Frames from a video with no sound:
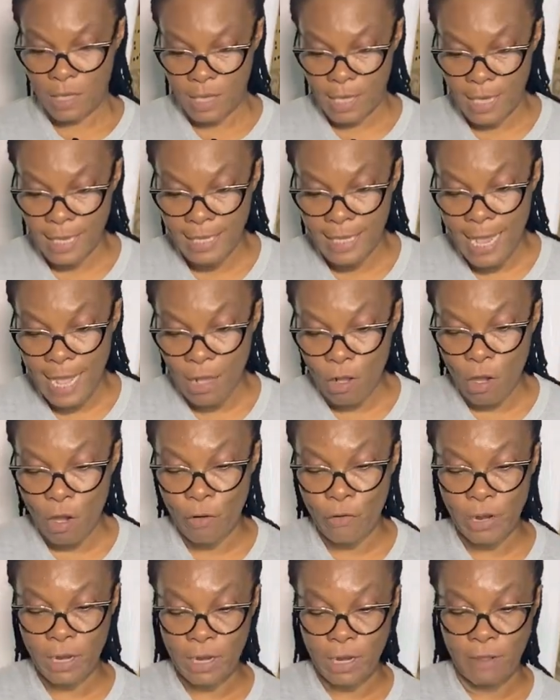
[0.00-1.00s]
Indian
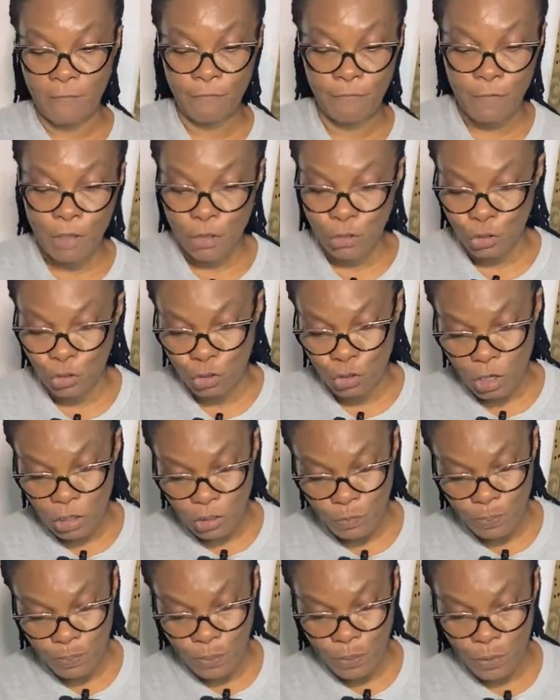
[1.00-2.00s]
curry leaf,
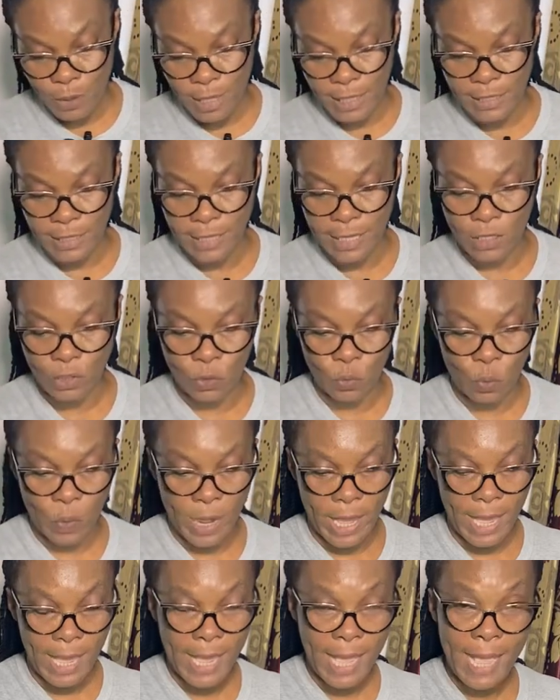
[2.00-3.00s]
just pull it this
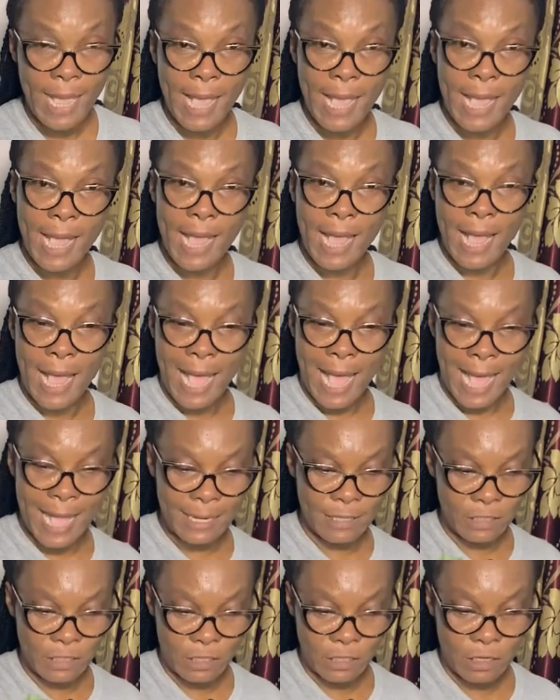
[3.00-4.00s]
way
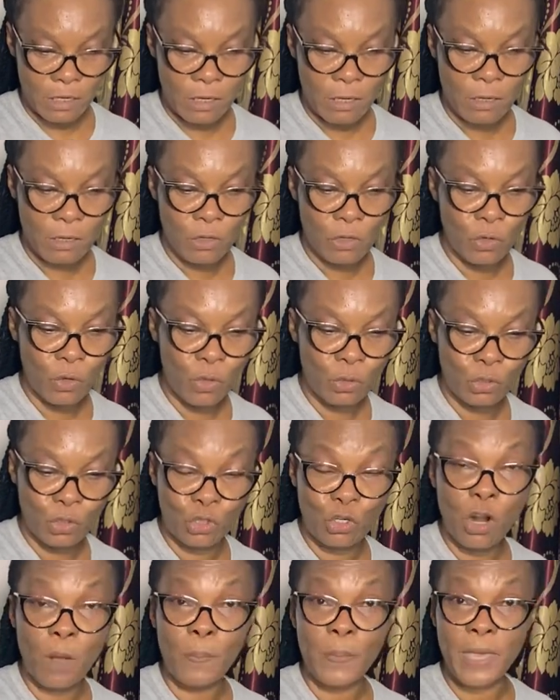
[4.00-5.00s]
and
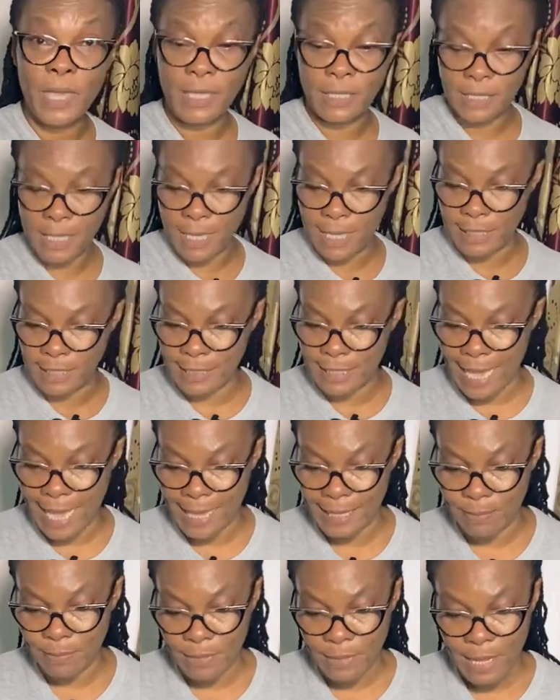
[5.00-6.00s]
drop it
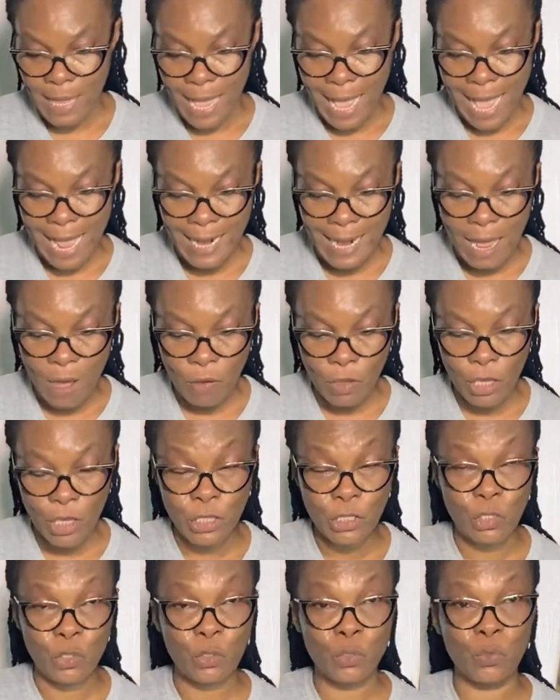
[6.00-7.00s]
inside. Allow
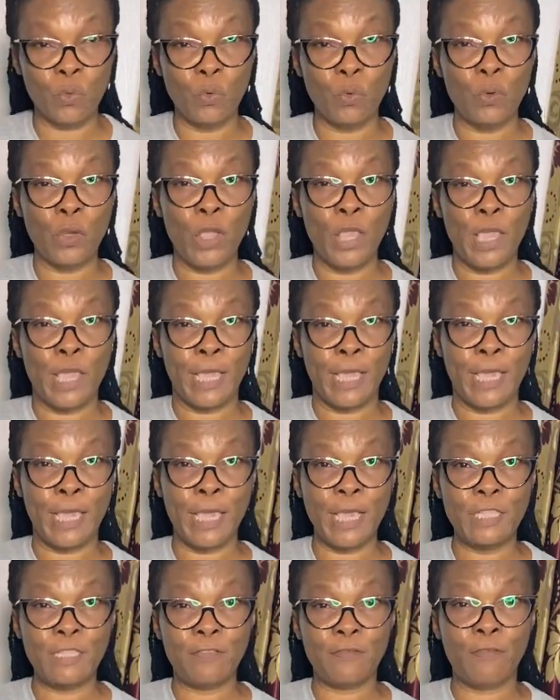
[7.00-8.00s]
it to
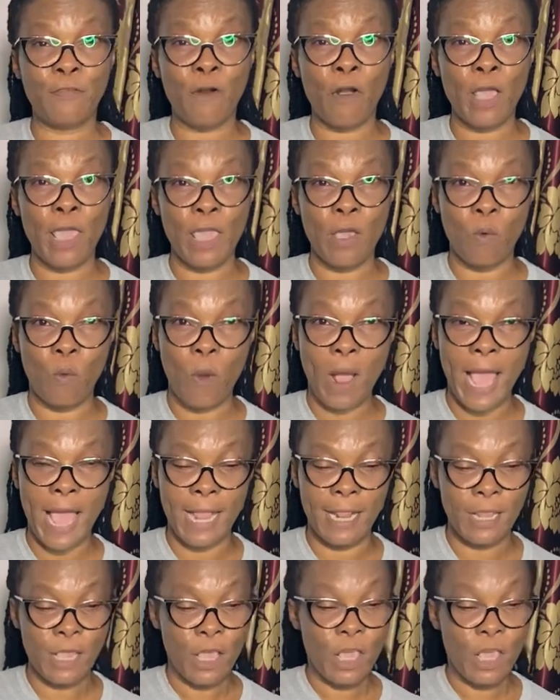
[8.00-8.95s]
heat for a while.